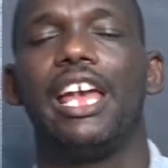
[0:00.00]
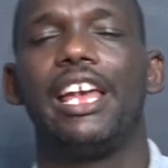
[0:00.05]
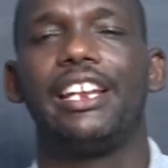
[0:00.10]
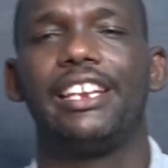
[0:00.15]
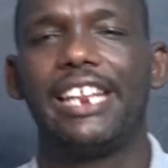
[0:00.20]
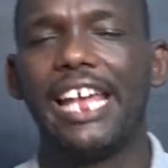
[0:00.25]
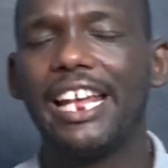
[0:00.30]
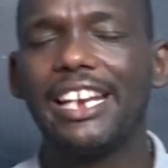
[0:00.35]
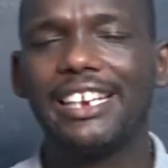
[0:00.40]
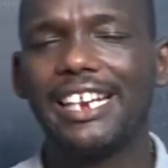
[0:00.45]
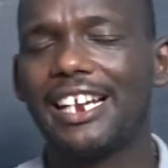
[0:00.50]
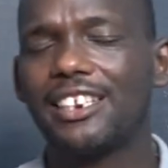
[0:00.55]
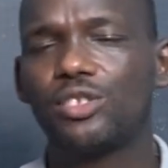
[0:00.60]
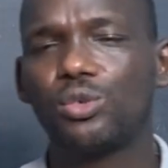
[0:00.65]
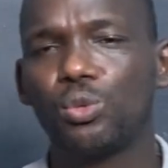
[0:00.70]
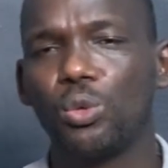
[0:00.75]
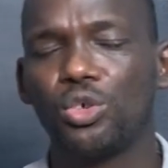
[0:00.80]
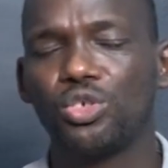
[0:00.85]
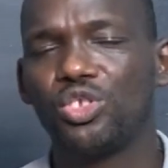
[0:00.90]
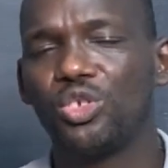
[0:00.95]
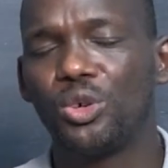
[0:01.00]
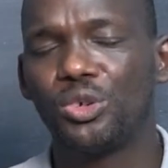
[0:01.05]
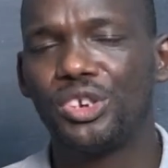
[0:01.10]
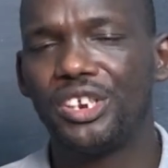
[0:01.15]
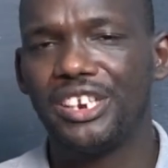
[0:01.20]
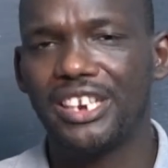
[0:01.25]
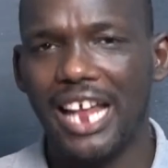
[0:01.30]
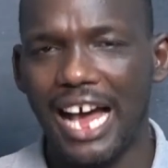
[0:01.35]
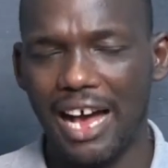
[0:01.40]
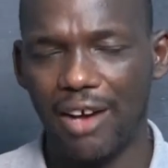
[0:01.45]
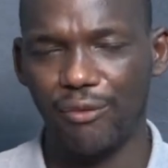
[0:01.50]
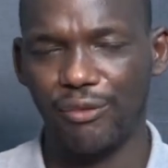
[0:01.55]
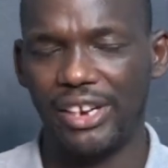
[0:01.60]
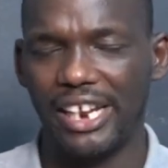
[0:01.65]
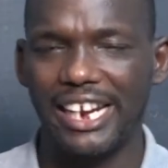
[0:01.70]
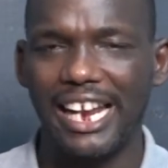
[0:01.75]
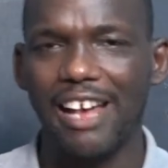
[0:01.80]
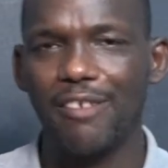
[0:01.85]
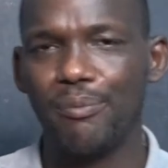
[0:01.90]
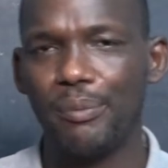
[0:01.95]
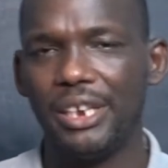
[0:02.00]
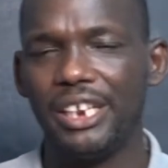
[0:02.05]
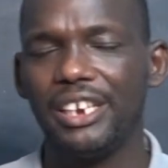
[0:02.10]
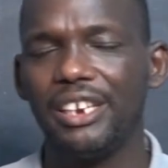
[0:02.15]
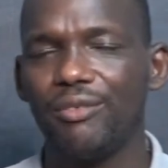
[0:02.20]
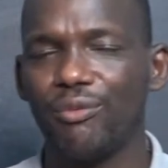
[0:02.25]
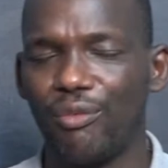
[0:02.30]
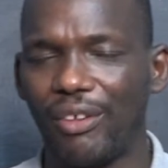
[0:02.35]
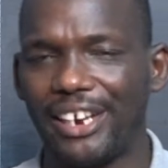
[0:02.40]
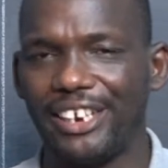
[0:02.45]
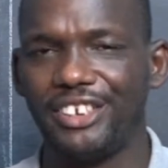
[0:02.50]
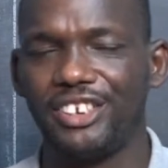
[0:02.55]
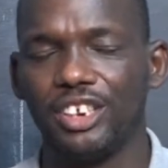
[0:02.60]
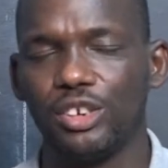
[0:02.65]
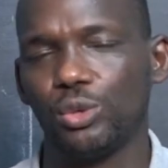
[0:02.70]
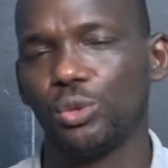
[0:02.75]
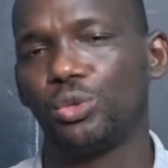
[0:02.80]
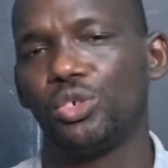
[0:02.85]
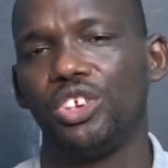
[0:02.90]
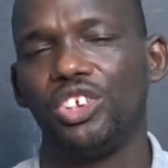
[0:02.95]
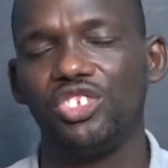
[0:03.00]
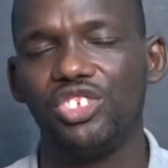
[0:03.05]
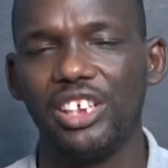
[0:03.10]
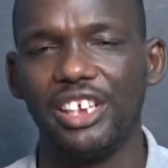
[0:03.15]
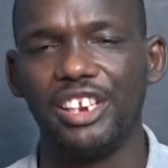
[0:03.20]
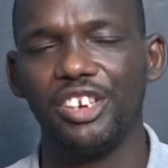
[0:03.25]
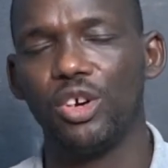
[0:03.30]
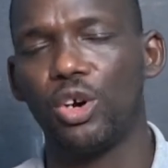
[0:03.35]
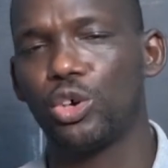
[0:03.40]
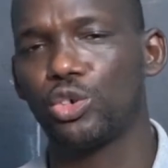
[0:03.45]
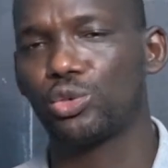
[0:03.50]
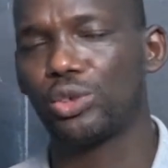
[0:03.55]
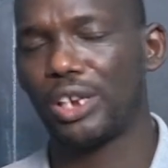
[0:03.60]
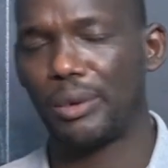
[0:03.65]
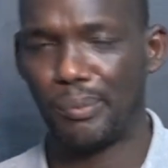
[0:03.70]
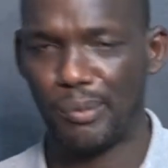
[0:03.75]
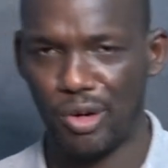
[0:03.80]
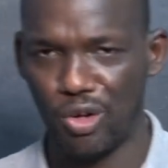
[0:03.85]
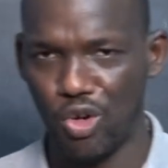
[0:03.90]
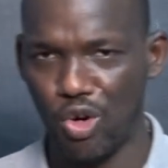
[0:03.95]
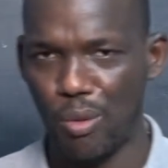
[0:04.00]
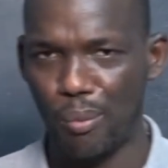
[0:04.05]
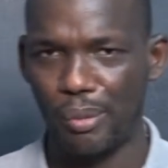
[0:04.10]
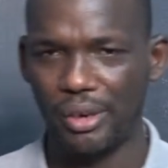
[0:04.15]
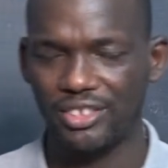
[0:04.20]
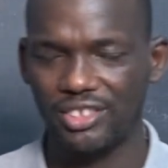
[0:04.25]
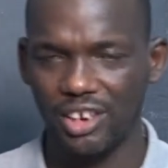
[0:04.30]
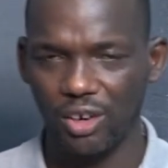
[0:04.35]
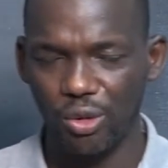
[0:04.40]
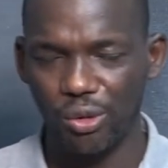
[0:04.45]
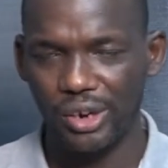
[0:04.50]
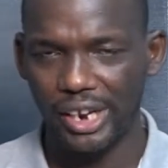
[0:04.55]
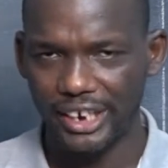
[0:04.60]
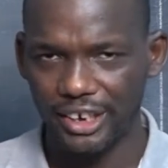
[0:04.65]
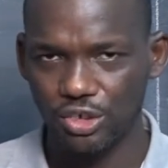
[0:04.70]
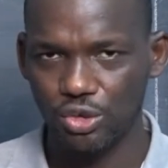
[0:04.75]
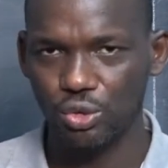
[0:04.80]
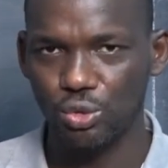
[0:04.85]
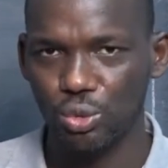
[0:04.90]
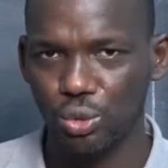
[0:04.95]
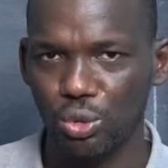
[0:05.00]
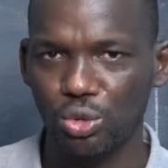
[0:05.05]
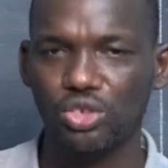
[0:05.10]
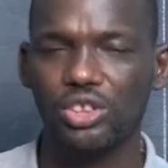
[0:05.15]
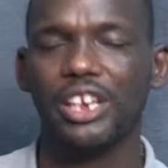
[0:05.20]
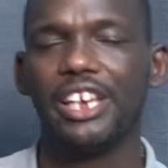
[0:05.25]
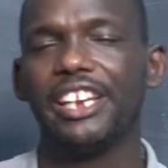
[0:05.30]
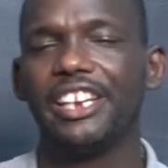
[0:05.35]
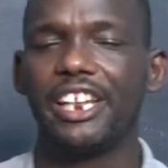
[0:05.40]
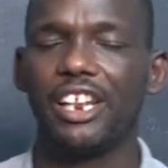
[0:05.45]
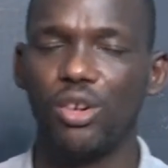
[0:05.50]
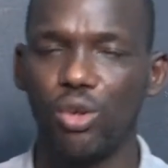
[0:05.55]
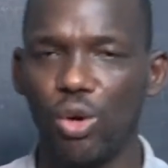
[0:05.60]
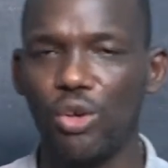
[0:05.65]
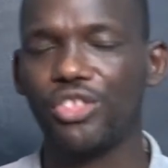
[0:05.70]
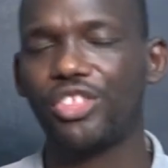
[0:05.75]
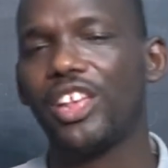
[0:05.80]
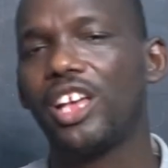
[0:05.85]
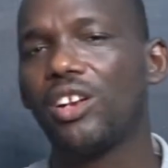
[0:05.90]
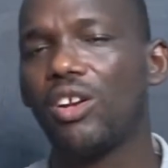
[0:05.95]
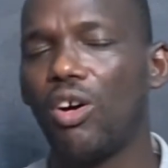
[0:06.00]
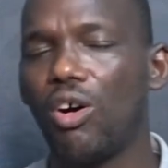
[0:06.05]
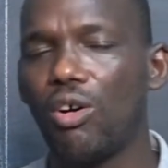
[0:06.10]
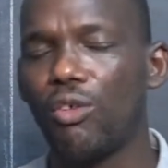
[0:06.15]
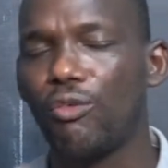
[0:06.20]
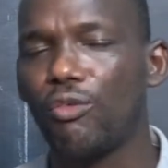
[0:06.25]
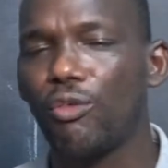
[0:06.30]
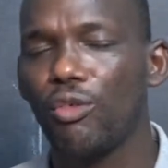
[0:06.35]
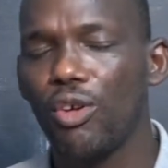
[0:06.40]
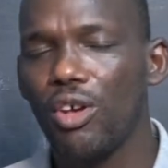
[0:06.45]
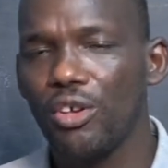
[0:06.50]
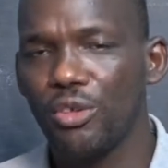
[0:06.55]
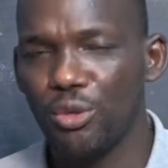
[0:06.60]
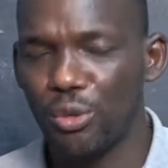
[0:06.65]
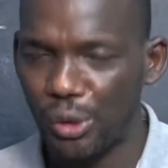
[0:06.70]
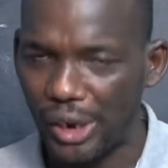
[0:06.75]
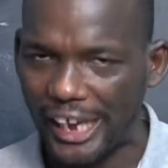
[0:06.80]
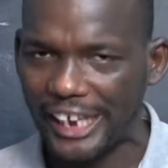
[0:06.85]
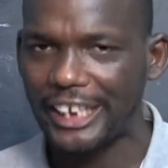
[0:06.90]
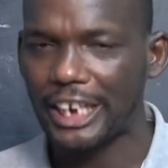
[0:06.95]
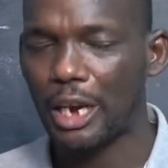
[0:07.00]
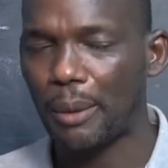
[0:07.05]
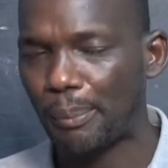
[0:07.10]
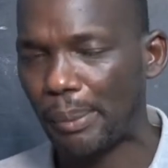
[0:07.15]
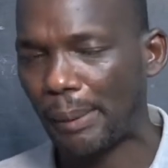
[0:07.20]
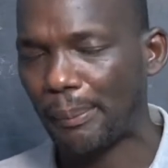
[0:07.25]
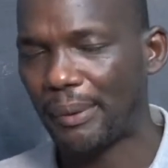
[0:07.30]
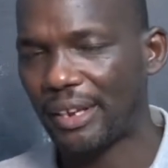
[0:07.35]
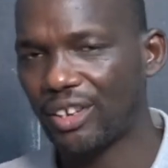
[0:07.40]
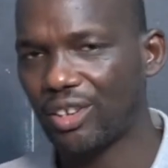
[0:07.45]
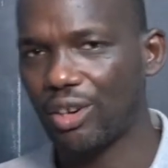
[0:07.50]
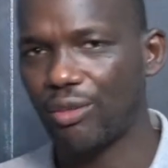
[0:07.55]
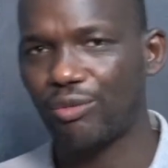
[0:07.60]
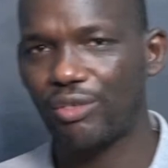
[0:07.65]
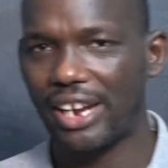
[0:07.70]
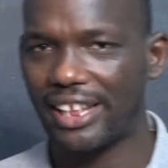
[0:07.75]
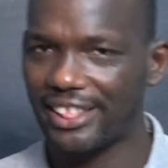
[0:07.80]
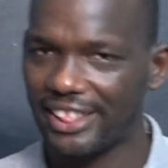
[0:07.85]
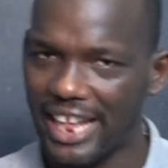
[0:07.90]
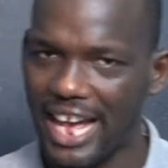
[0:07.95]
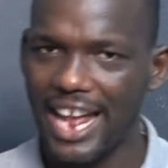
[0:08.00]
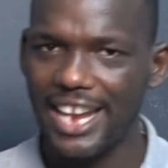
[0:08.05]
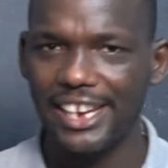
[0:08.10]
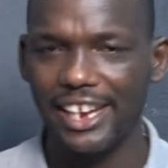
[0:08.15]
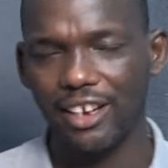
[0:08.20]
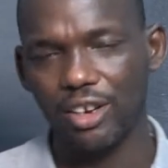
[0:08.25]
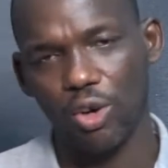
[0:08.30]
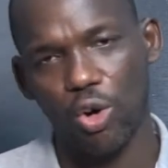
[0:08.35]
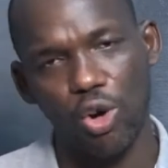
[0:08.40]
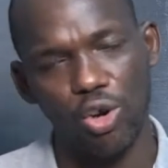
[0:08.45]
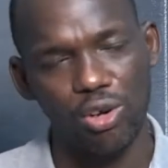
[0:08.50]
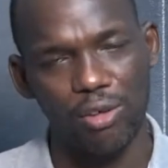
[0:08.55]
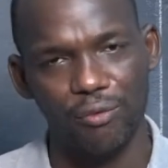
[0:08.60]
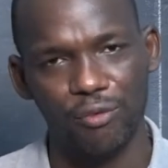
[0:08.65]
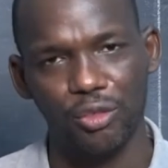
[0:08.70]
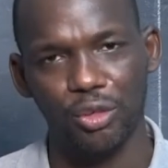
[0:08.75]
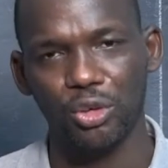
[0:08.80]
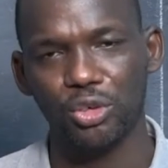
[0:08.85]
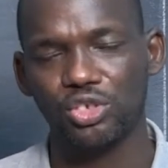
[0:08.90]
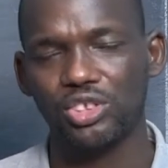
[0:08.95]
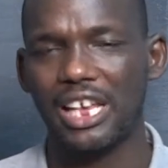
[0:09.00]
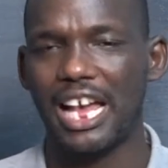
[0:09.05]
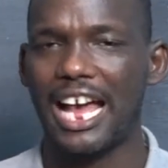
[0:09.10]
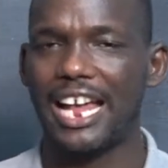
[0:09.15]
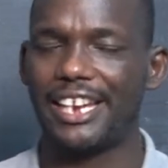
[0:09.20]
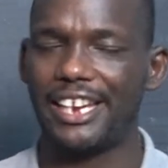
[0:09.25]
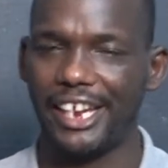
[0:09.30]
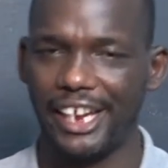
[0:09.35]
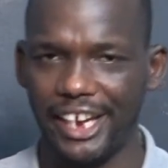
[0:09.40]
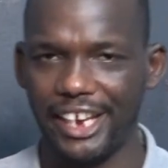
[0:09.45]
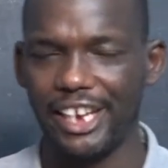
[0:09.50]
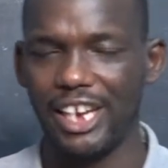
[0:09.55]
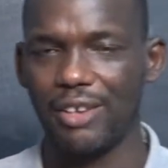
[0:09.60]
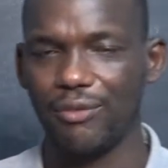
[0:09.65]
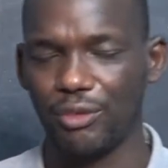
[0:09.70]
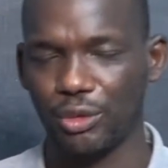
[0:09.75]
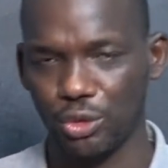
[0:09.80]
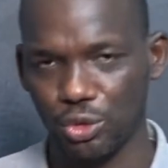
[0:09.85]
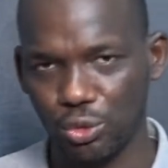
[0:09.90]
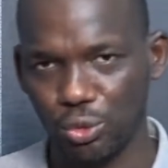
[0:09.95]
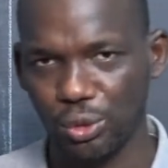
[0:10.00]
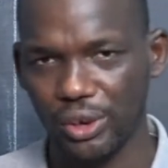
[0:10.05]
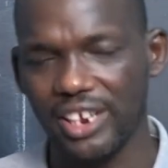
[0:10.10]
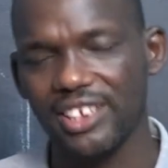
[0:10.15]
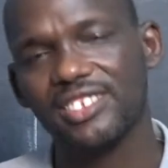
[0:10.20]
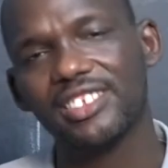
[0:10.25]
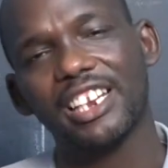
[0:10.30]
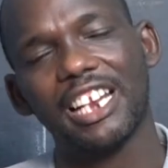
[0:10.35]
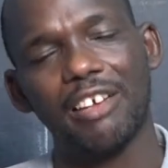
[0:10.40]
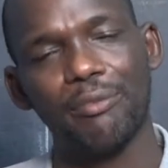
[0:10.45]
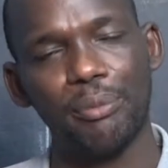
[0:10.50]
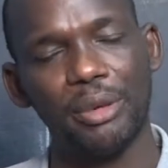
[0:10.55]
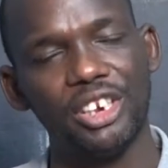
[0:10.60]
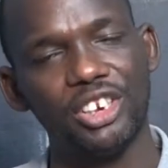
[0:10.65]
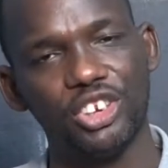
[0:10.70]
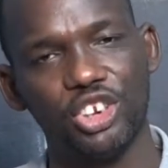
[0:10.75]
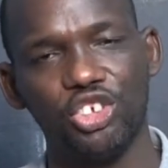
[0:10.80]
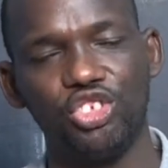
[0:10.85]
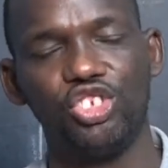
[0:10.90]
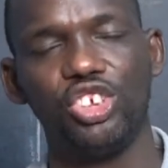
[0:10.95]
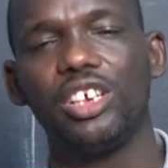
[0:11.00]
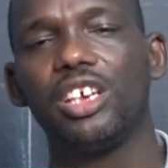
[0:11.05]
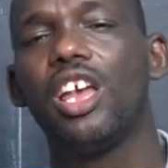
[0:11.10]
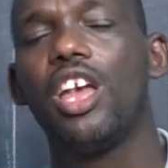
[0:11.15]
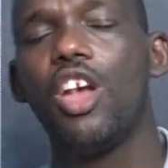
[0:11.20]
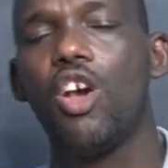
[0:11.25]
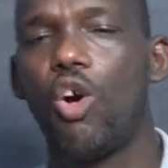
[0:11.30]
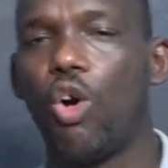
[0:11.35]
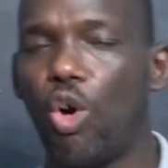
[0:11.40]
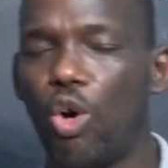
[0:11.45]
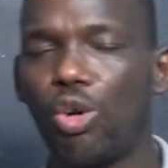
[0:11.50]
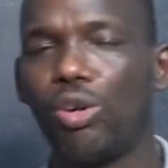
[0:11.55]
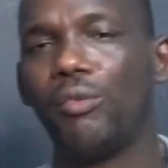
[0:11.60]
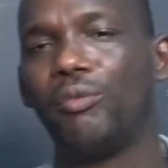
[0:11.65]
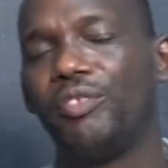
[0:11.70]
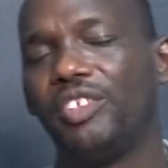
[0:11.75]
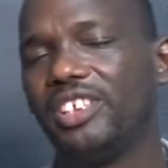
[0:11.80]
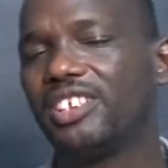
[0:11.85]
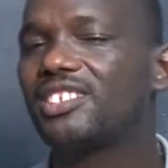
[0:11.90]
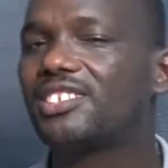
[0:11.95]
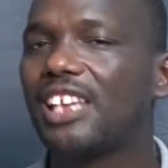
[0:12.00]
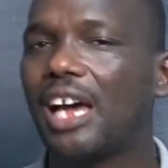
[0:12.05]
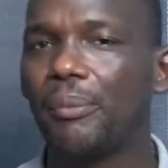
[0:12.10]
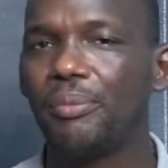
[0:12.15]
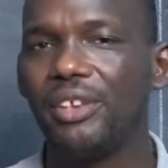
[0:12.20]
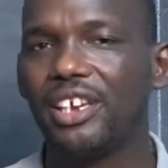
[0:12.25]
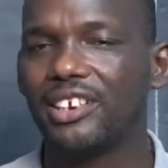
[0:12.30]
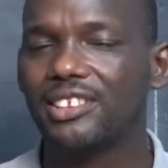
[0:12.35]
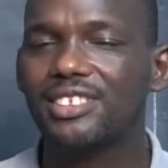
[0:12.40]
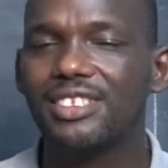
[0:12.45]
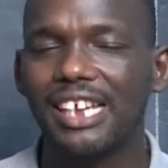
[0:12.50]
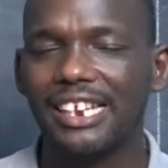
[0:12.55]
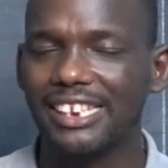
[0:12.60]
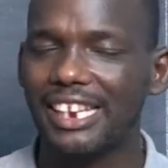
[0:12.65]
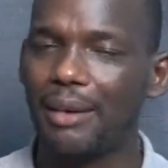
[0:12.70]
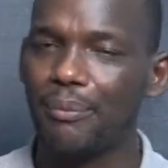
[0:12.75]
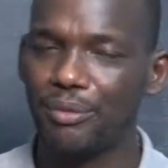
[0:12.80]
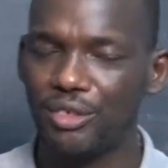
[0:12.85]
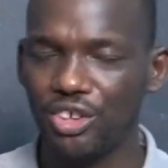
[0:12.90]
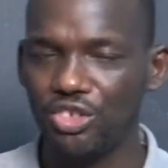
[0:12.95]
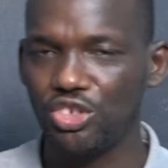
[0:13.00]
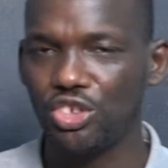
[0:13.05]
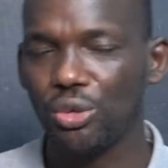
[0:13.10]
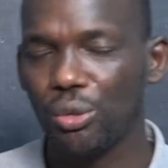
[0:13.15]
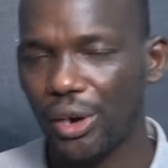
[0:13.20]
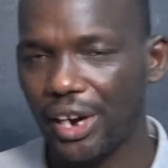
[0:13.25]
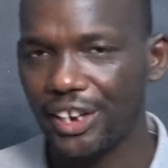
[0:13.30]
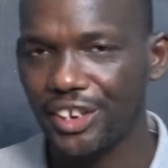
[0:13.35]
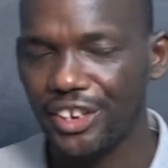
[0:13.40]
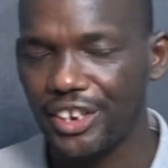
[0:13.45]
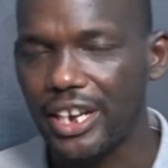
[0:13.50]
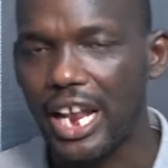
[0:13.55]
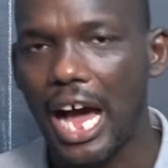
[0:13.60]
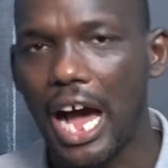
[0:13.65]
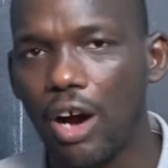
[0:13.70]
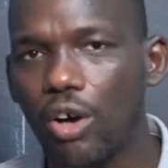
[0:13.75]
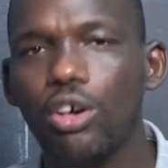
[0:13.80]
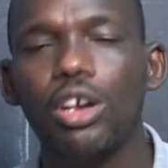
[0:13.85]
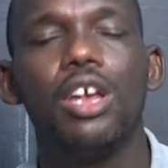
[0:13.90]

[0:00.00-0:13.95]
Then that was not enough. Then I've been invited to teach in Oswald Mang'ombe Secondary Schools in the northern of United Republic of Tanzania. All of those are the A-level students, and I've been teaching all of these subjects that I'm teaching right now.